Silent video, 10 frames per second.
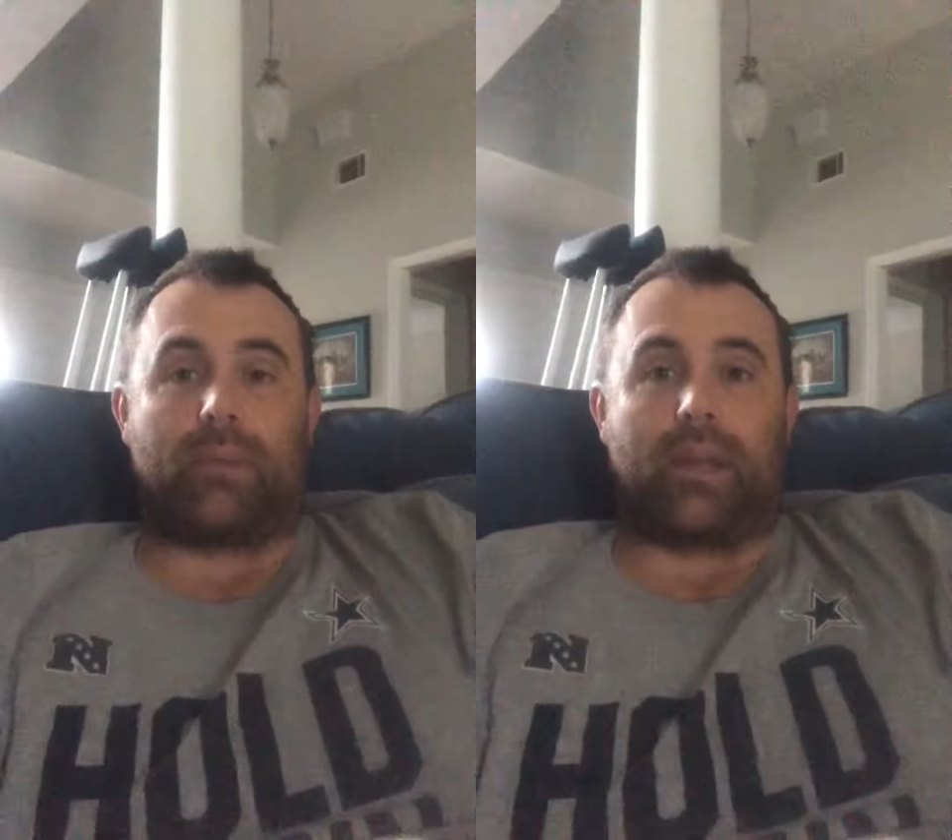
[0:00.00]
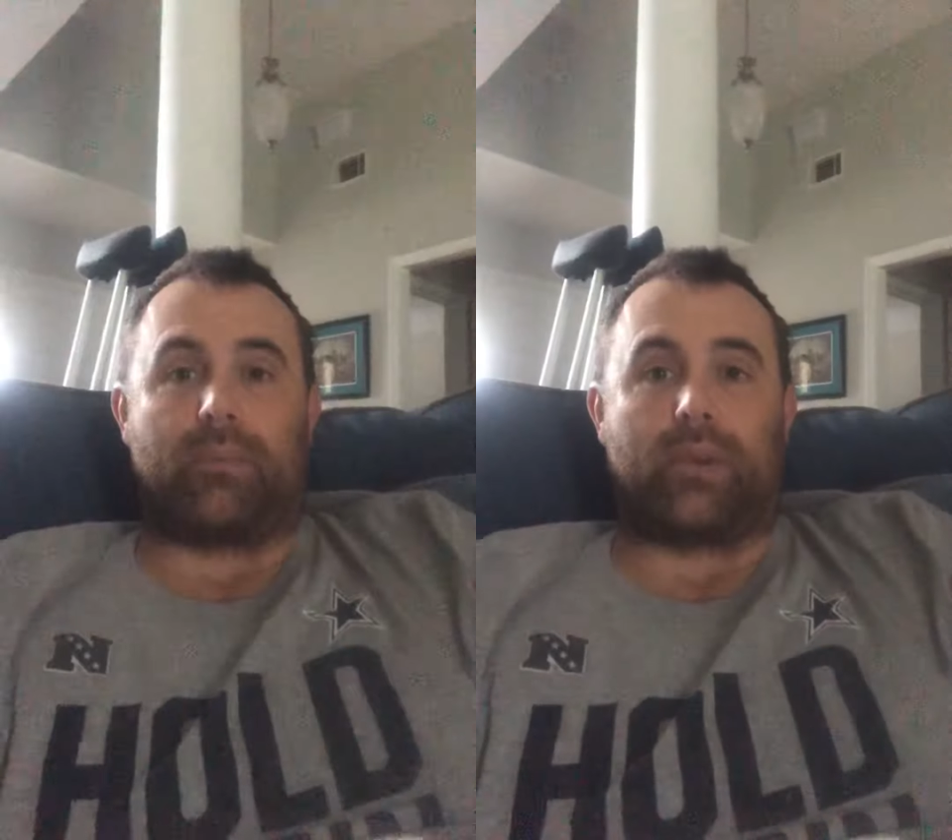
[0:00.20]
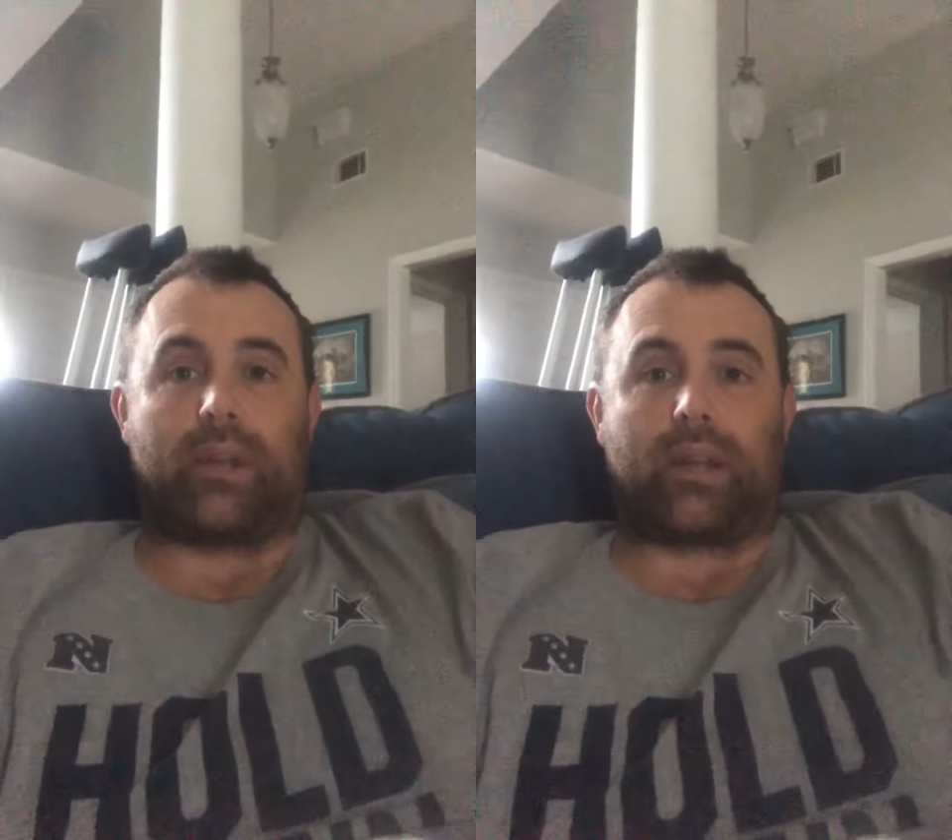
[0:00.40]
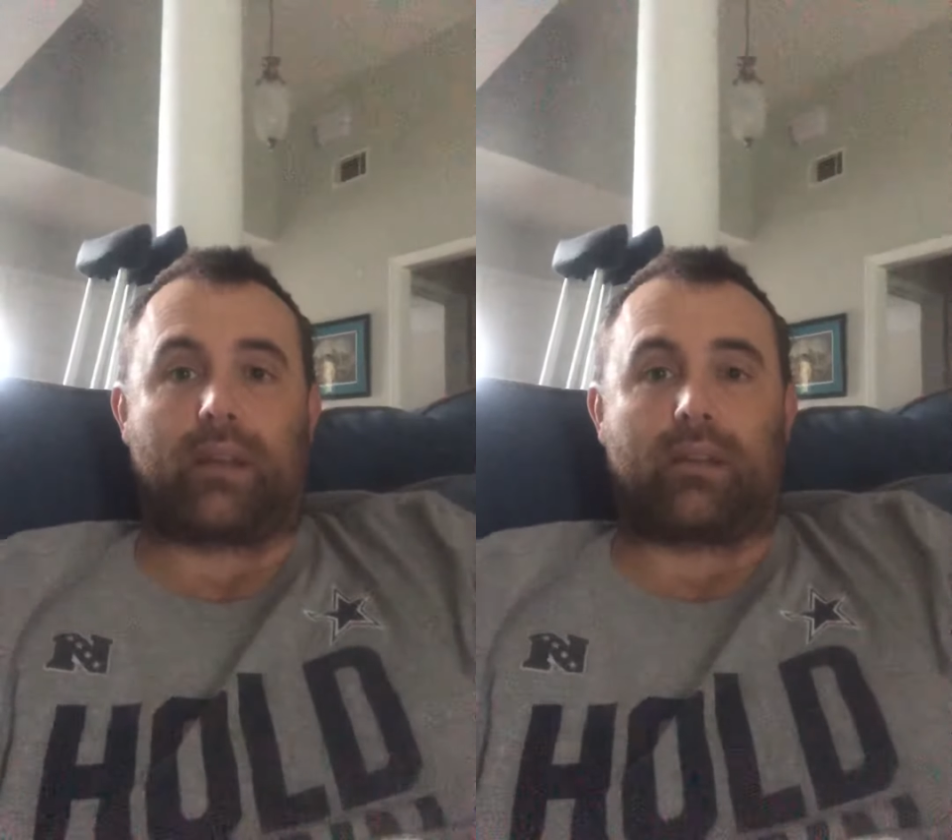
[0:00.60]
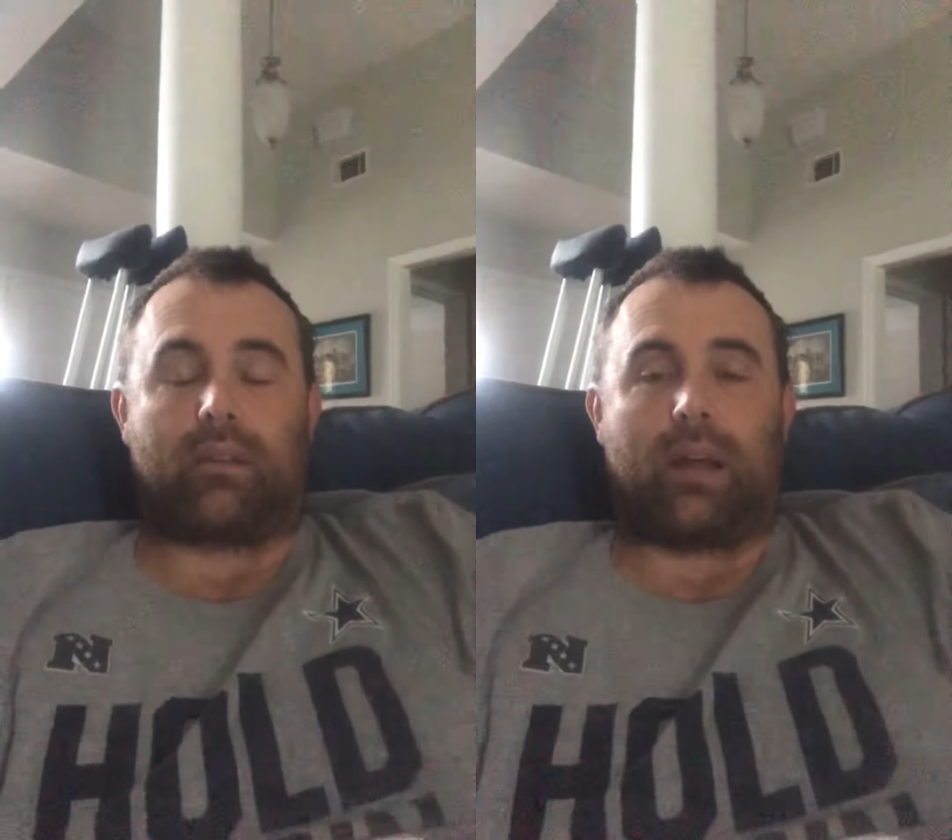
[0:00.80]
I'm drinking a
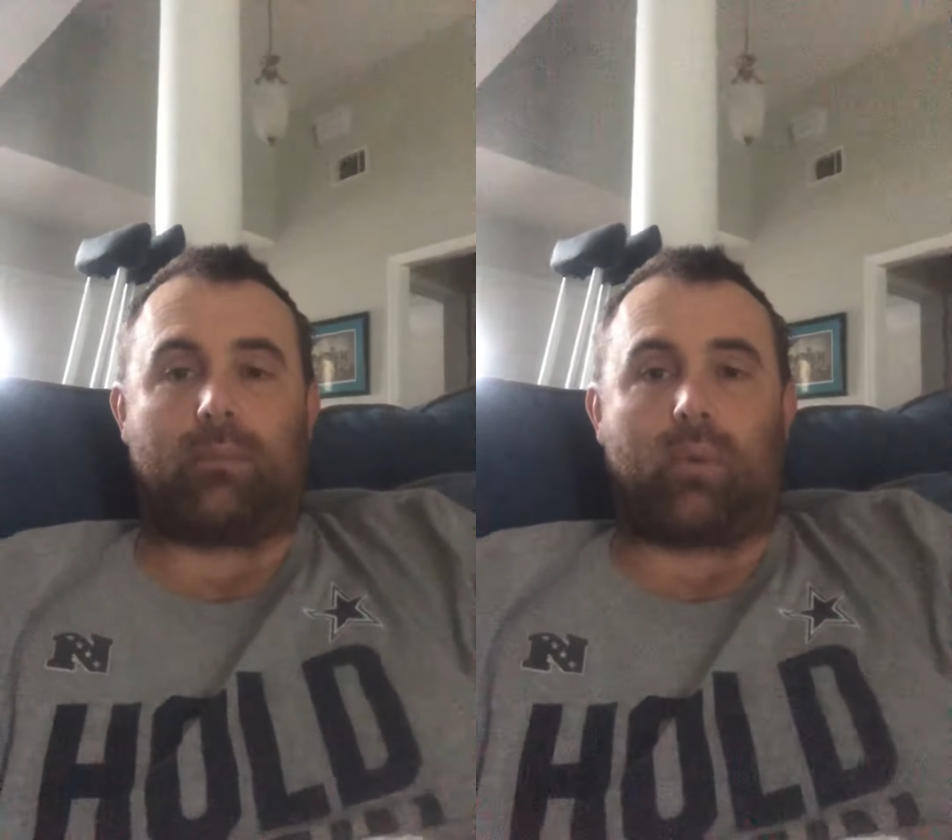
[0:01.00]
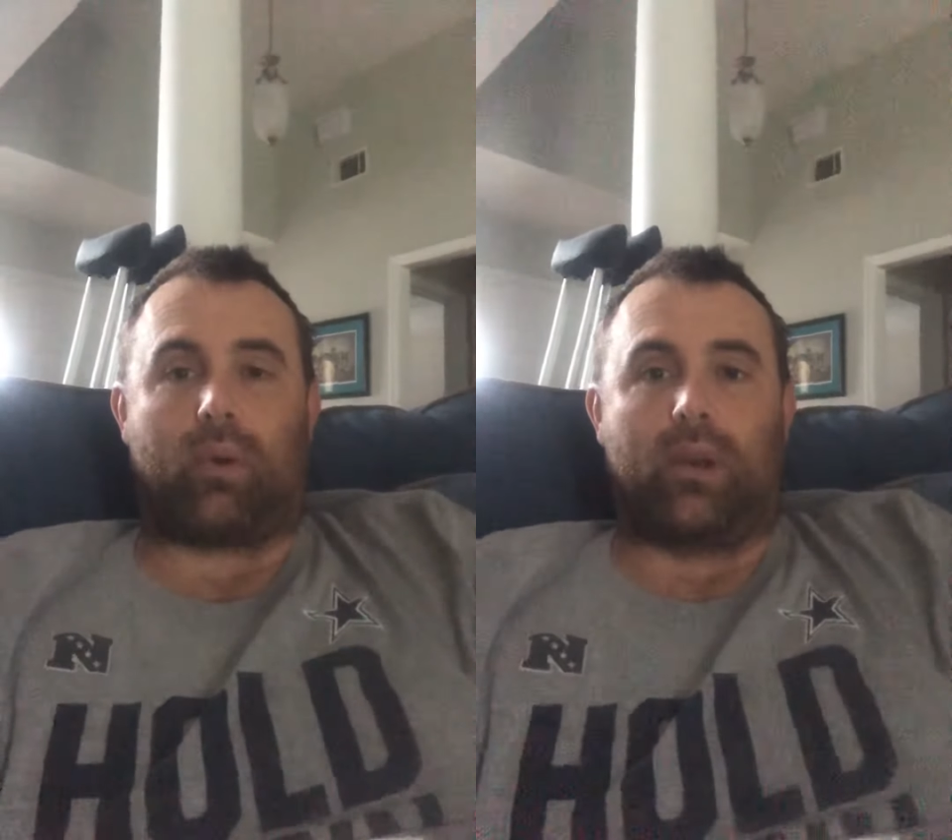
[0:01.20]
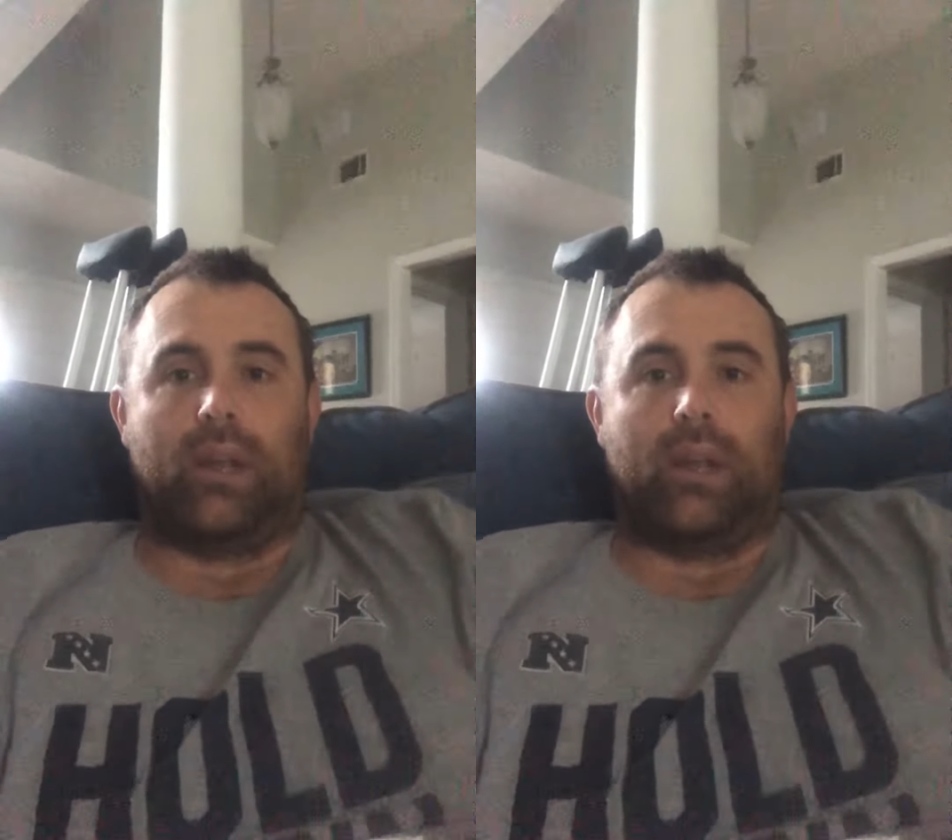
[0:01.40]
lot more